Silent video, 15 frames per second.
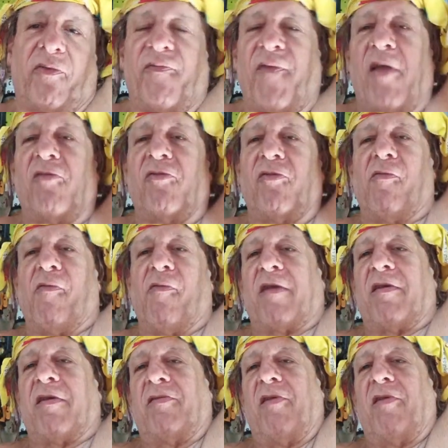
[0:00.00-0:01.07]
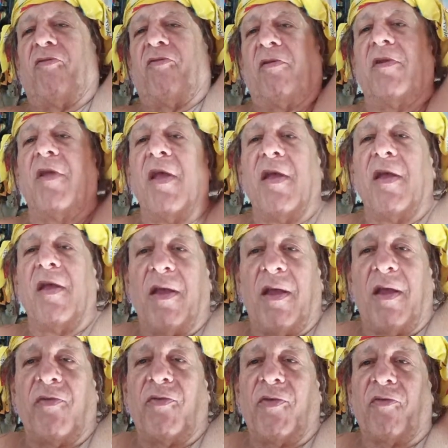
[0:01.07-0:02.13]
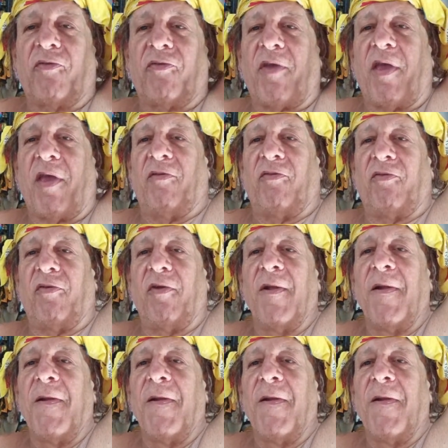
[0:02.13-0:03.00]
facial recognition in this case.